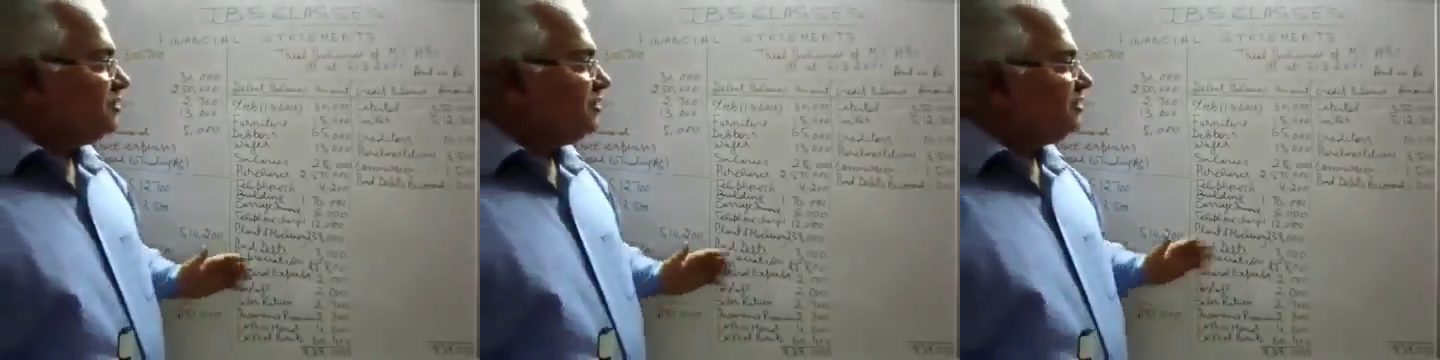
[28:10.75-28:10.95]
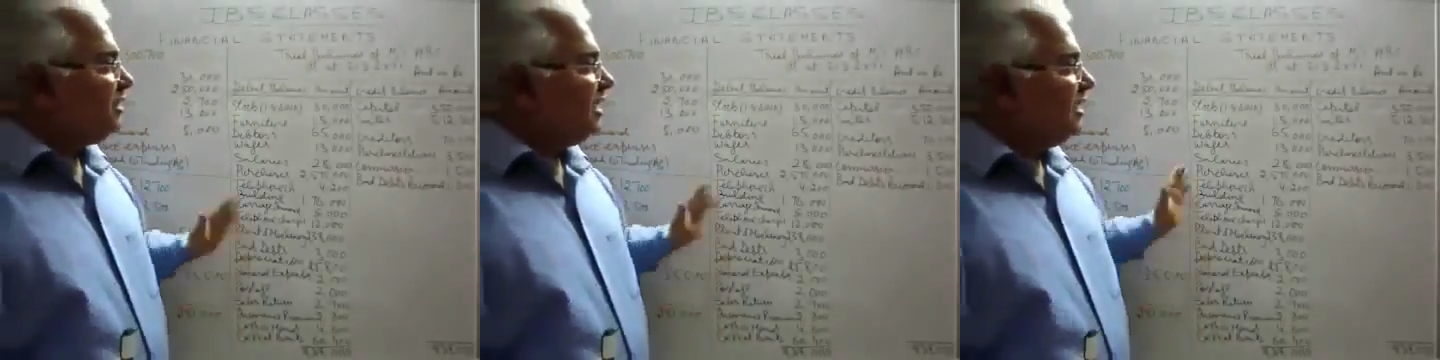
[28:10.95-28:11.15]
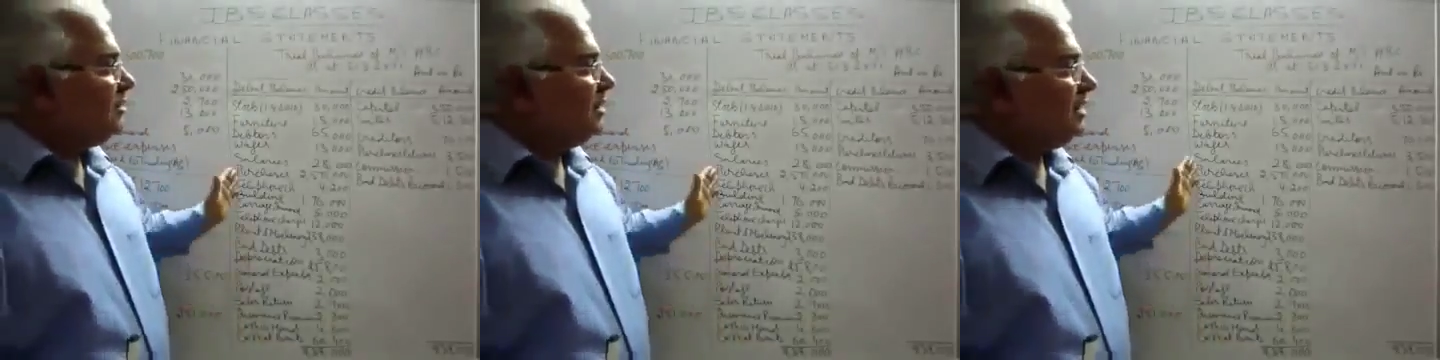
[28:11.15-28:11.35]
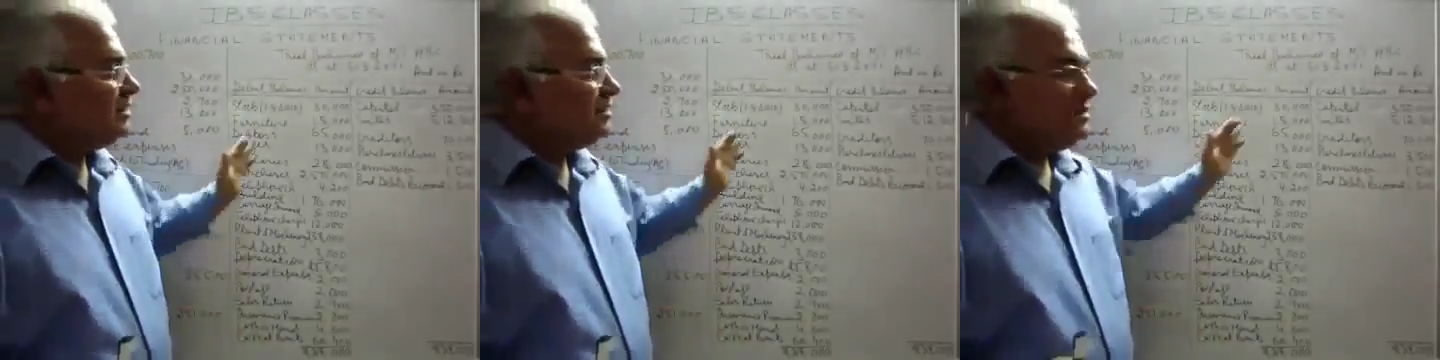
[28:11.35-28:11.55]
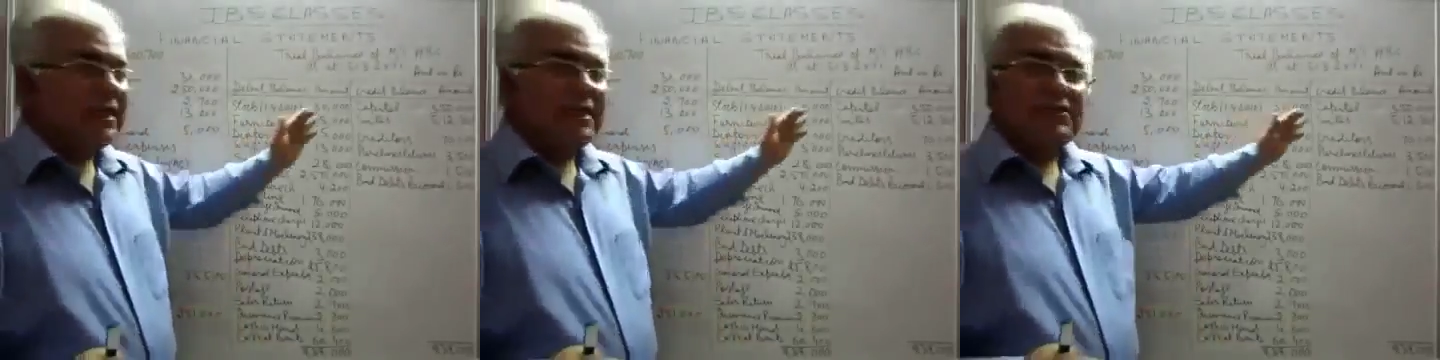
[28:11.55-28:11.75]
You see, trial
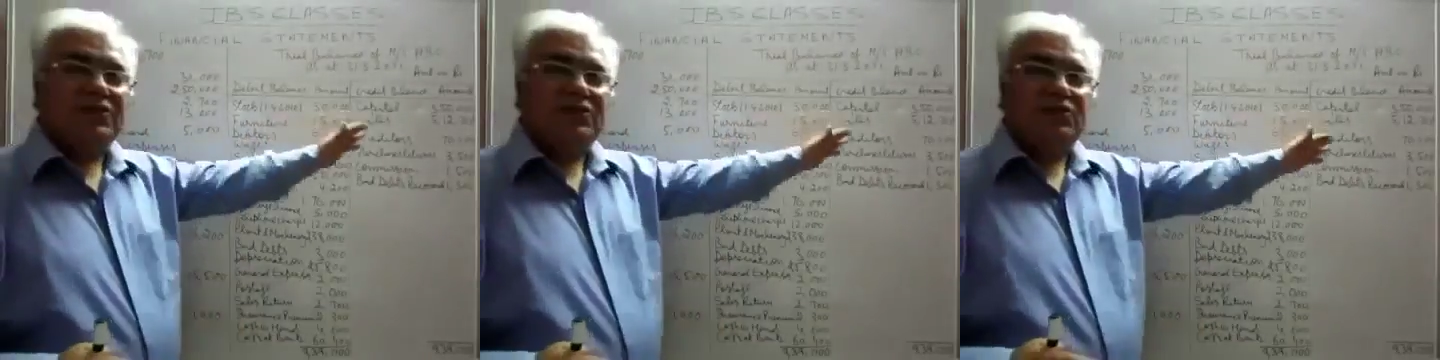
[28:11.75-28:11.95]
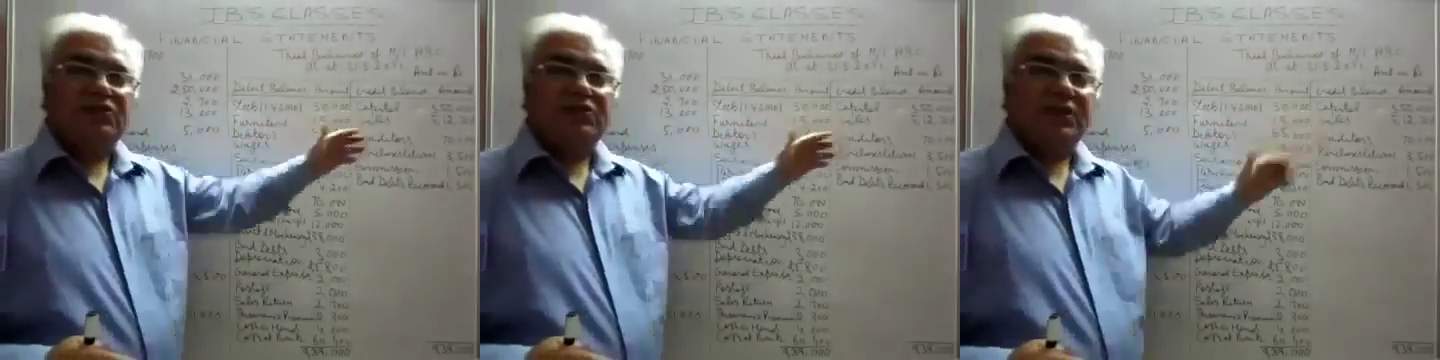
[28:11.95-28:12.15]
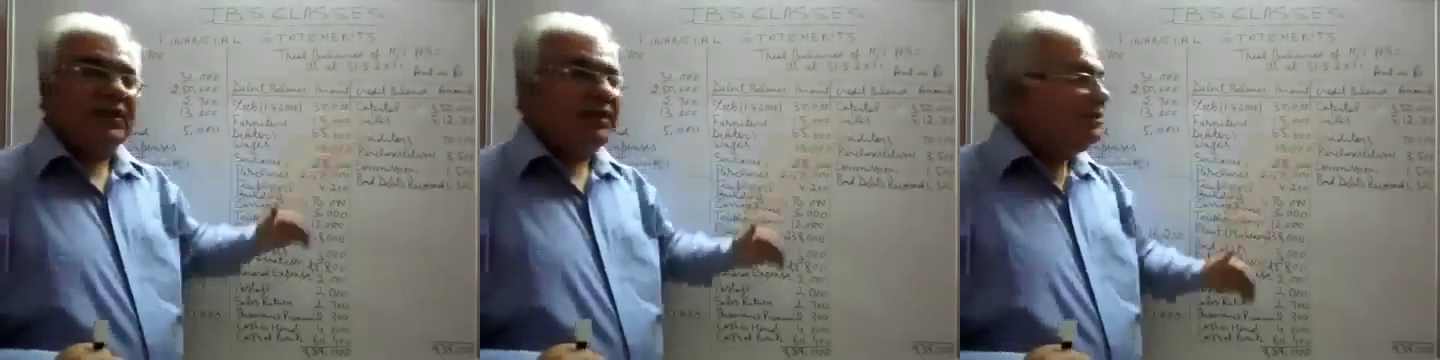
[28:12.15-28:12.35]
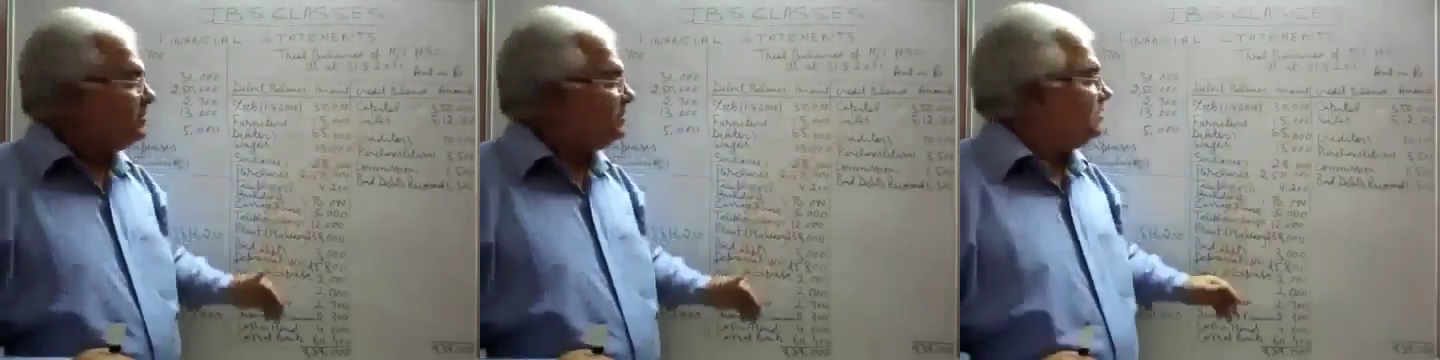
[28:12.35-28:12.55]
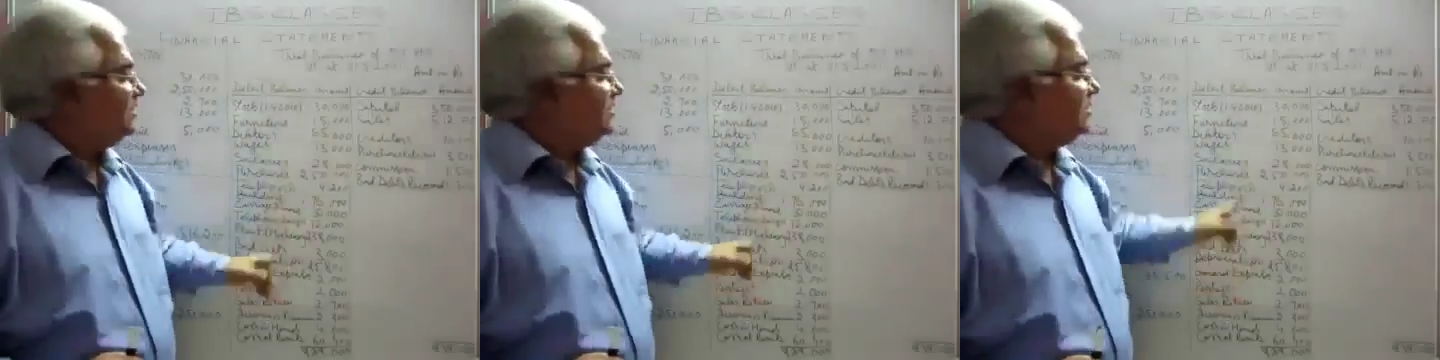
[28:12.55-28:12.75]
balance has two
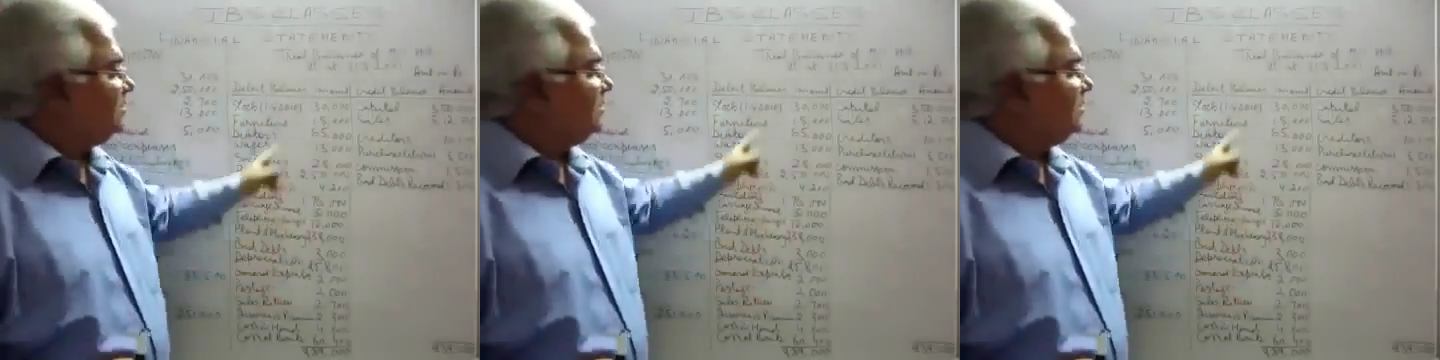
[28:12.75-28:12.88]
sides.